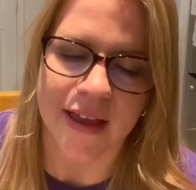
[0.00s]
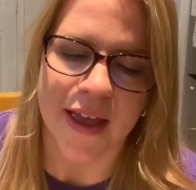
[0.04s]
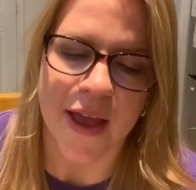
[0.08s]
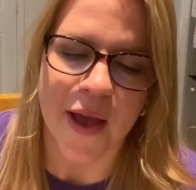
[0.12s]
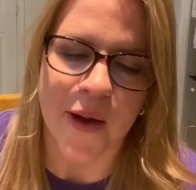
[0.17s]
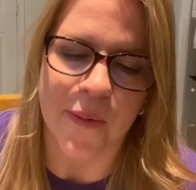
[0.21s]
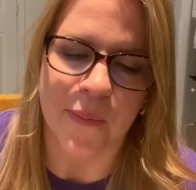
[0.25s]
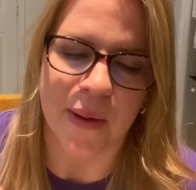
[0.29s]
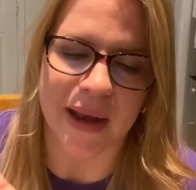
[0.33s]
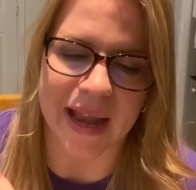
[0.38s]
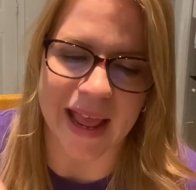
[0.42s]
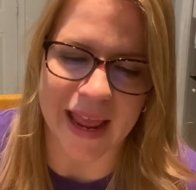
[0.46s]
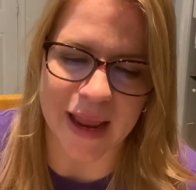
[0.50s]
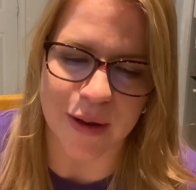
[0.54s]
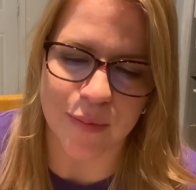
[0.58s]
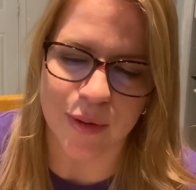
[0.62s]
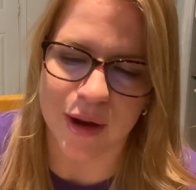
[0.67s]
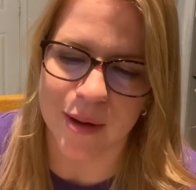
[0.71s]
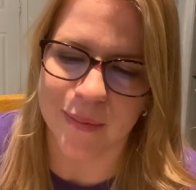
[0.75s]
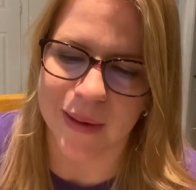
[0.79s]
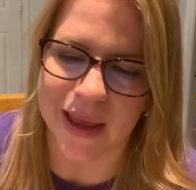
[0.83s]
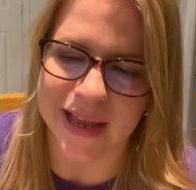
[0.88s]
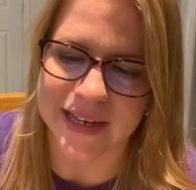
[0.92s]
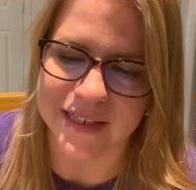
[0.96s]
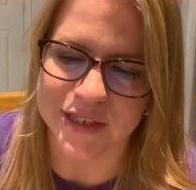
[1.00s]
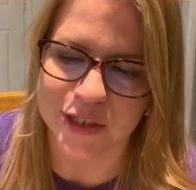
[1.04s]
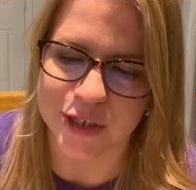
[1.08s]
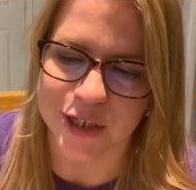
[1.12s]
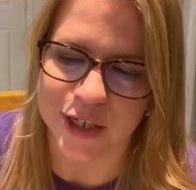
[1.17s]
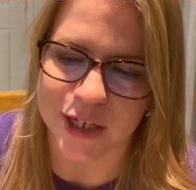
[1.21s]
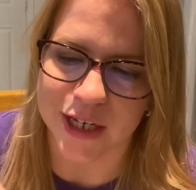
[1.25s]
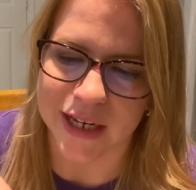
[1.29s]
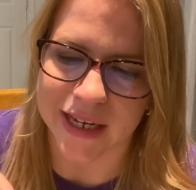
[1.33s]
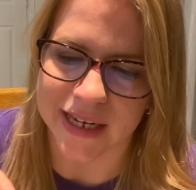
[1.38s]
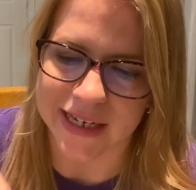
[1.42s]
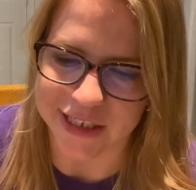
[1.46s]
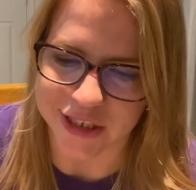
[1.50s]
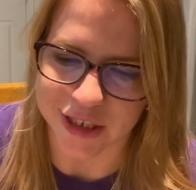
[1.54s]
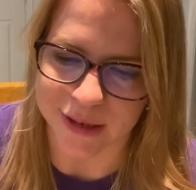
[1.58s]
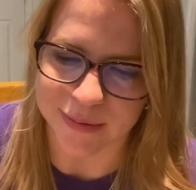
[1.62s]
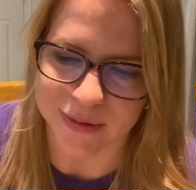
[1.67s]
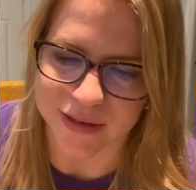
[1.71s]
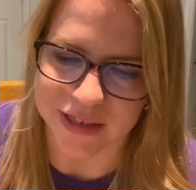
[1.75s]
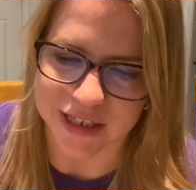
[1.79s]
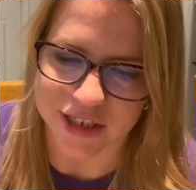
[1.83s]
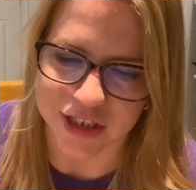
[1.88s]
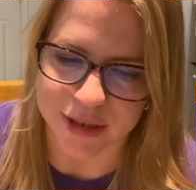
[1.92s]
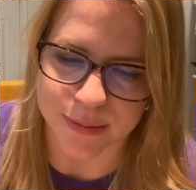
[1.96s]
When Abram entered
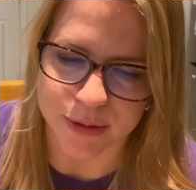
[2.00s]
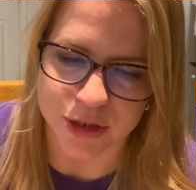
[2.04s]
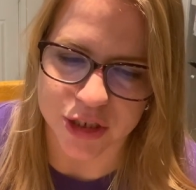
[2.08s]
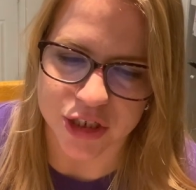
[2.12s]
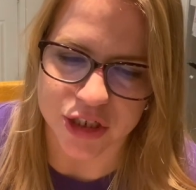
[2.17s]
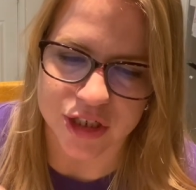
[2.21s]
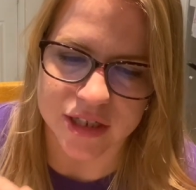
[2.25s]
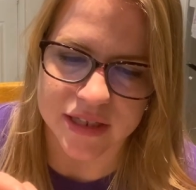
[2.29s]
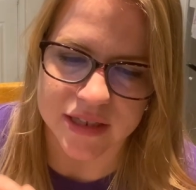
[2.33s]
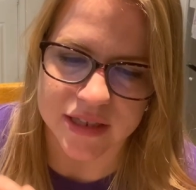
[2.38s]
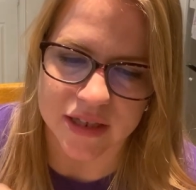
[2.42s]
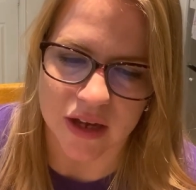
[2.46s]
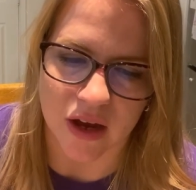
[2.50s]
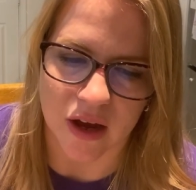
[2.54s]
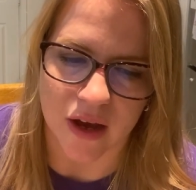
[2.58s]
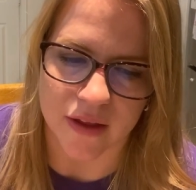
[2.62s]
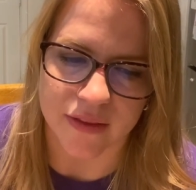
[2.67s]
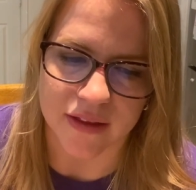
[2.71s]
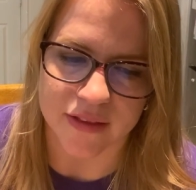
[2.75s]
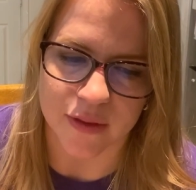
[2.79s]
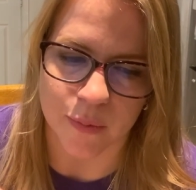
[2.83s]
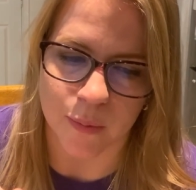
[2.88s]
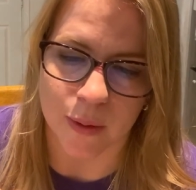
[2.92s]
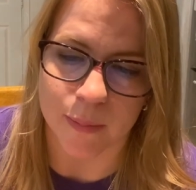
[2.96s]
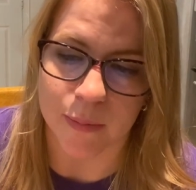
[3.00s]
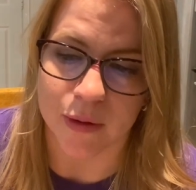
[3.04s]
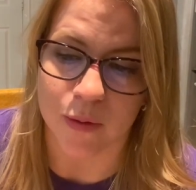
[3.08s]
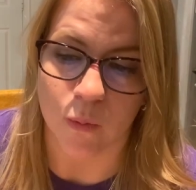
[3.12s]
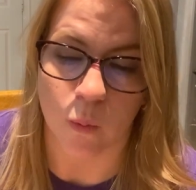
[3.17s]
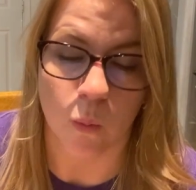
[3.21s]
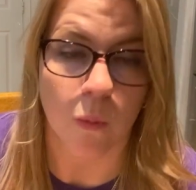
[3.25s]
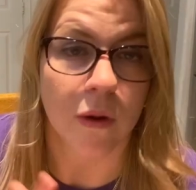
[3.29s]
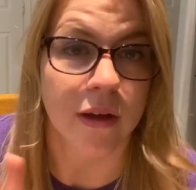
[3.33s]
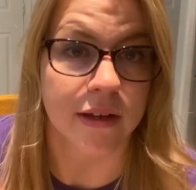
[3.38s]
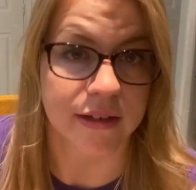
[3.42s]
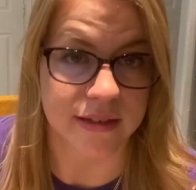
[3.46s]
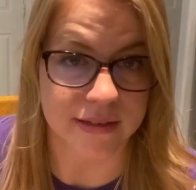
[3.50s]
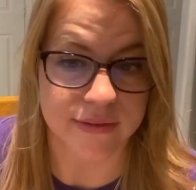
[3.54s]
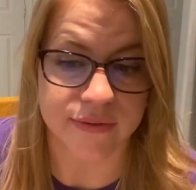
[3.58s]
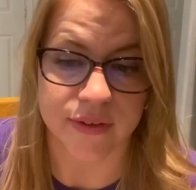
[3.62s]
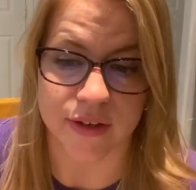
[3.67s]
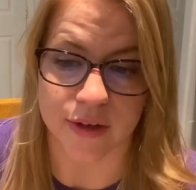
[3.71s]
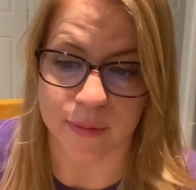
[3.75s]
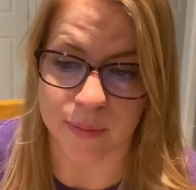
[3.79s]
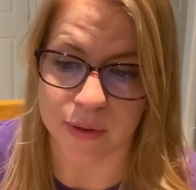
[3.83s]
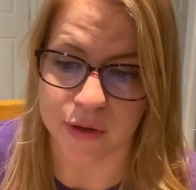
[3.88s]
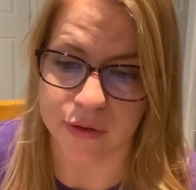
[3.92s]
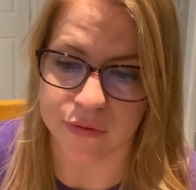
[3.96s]
Egypt, the Egyptians saw that the woman was
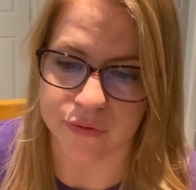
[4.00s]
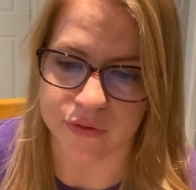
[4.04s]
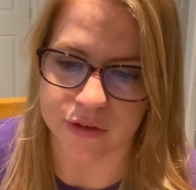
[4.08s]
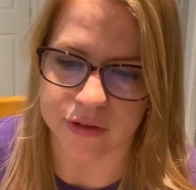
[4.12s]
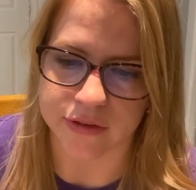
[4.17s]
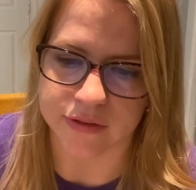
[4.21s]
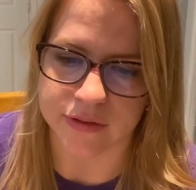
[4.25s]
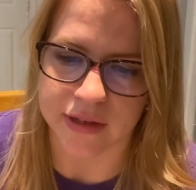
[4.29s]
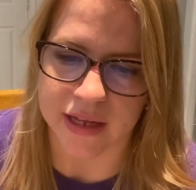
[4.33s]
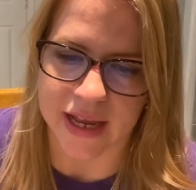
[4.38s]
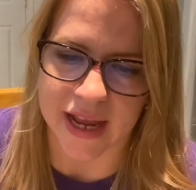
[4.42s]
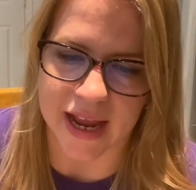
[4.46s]
very beautiful.